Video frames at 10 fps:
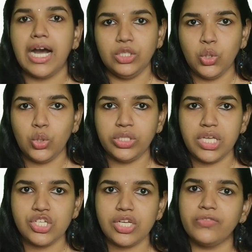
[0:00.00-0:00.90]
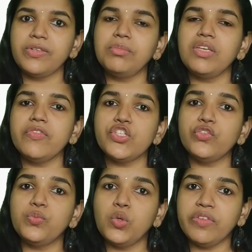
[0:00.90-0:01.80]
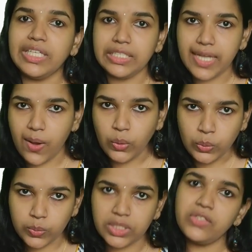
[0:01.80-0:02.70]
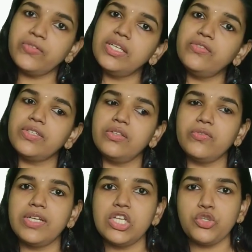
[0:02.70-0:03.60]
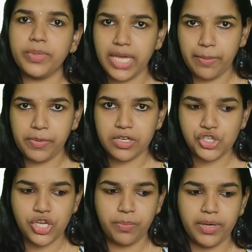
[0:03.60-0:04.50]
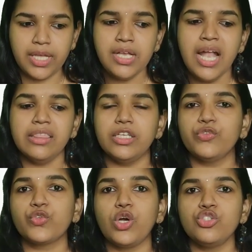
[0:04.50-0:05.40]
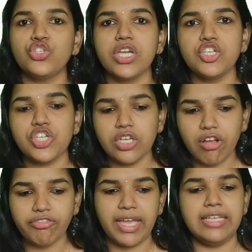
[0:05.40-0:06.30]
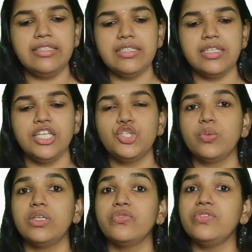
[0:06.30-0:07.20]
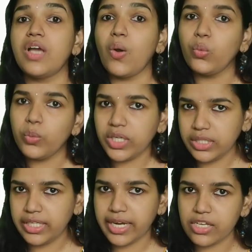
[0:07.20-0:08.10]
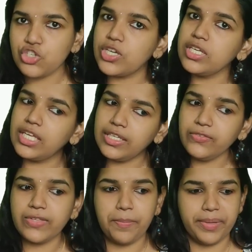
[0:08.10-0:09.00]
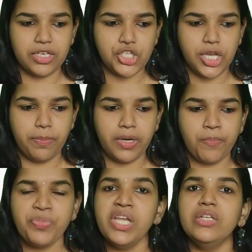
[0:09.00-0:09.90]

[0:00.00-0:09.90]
Adho Desha. Something which is moving downwards is considered to be Apakshepana. That is, conjugation of entity towards downward direction is Apakshepana.